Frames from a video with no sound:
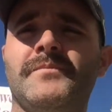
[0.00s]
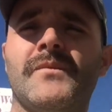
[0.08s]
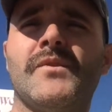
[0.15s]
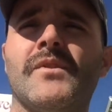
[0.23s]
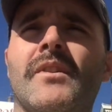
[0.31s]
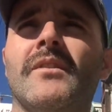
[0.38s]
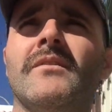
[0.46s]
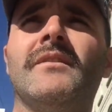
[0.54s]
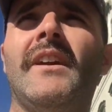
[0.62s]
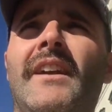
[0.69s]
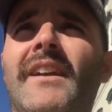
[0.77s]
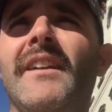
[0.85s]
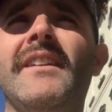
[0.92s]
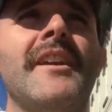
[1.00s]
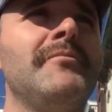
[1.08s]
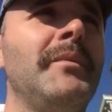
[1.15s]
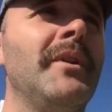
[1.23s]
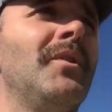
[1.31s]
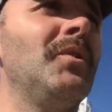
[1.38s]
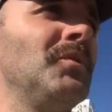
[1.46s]
So it gave
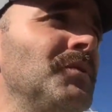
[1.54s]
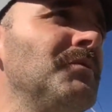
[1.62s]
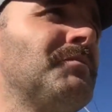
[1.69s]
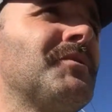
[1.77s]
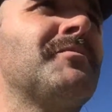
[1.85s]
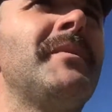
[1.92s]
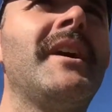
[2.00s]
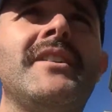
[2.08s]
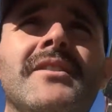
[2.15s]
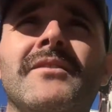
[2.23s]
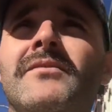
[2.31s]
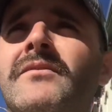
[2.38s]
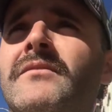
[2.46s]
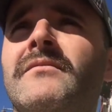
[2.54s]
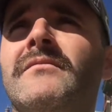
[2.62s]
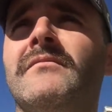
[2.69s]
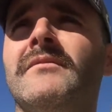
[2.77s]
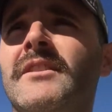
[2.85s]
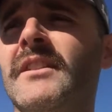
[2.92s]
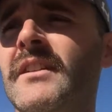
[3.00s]
me a whole new perspective
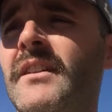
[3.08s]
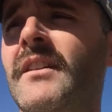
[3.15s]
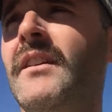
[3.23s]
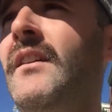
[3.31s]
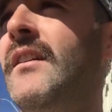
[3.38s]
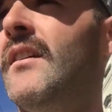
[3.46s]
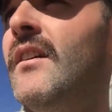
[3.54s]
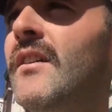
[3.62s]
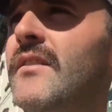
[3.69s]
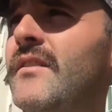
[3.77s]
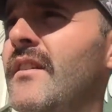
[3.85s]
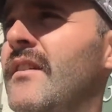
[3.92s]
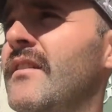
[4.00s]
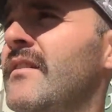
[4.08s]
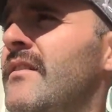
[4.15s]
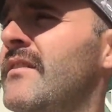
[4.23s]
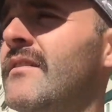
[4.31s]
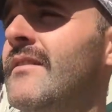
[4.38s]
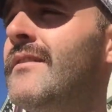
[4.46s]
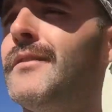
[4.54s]
on
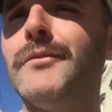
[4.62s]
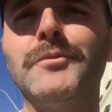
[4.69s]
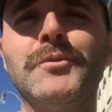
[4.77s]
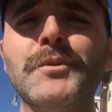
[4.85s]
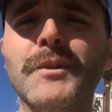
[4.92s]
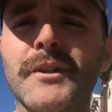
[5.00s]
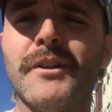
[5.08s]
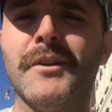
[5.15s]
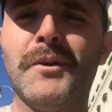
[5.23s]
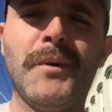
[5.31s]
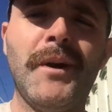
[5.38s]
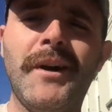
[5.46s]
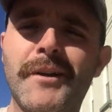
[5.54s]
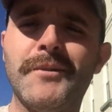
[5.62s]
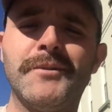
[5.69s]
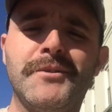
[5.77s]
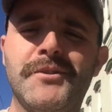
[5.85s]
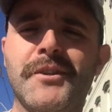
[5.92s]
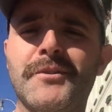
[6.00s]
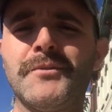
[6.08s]
Newark, Ohio
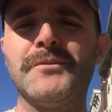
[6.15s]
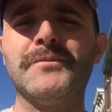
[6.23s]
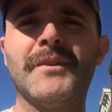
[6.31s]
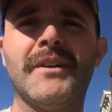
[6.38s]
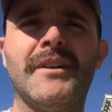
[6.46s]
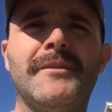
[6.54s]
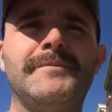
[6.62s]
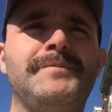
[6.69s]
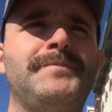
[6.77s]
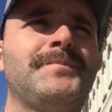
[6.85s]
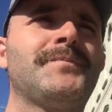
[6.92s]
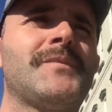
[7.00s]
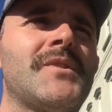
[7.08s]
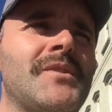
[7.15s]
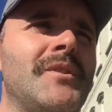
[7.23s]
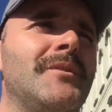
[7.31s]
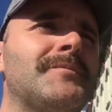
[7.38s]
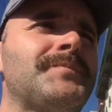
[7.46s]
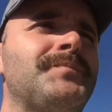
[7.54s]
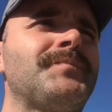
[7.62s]
in general.
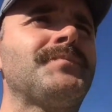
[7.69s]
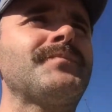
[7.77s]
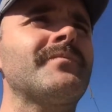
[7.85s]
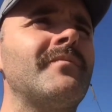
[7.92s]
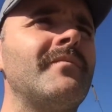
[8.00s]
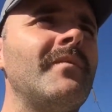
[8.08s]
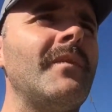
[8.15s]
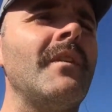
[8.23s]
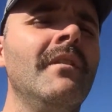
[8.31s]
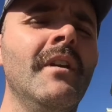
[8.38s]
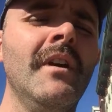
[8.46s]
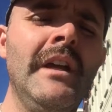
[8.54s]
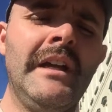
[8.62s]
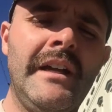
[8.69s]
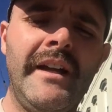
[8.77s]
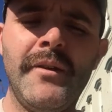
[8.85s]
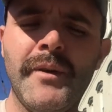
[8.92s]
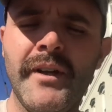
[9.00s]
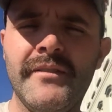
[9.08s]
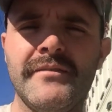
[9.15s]
So
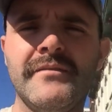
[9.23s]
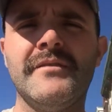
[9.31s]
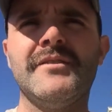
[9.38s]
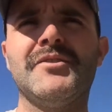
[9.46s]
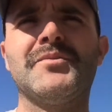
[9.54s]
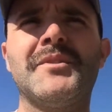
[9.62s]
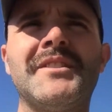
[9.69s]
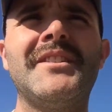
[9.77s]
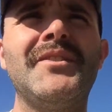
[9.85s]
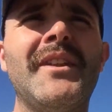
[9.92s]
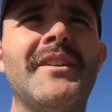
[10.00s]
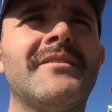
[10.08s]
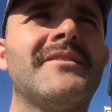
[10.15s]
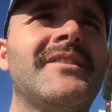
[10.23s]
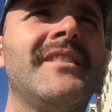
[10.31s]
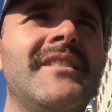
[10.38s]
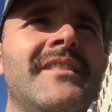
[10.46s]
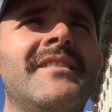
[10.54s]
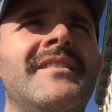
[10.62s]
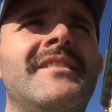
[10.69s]
anyway, just wanted to tell
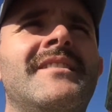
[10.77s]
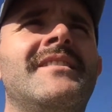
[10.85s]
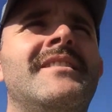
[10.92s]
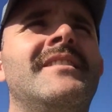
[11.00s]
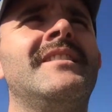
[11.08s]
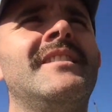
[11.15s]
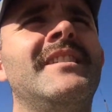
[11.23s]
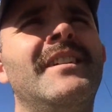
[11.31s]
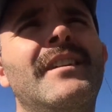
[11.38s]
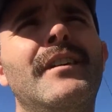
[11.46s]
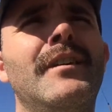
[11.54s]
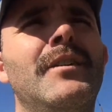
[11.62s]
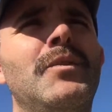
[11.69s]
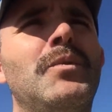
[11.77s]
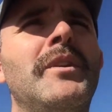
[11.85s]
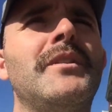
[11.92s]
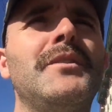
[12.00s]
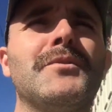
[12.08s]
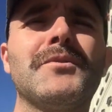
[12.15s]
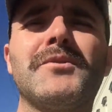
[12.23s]
that
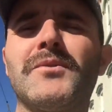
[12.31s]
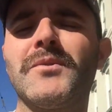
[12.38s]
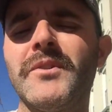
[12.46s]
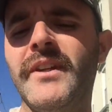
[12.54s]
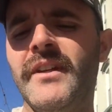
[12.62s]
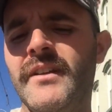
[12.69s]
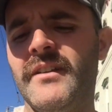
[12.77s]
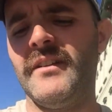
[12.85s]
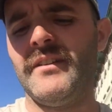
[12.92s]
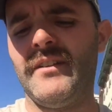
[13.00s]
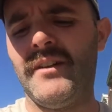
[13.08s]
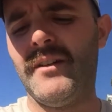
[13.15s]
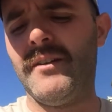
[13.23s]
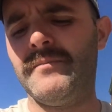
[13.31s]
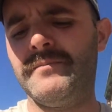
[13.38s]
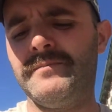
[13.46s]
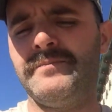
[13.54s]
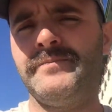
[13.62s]
quick little story. I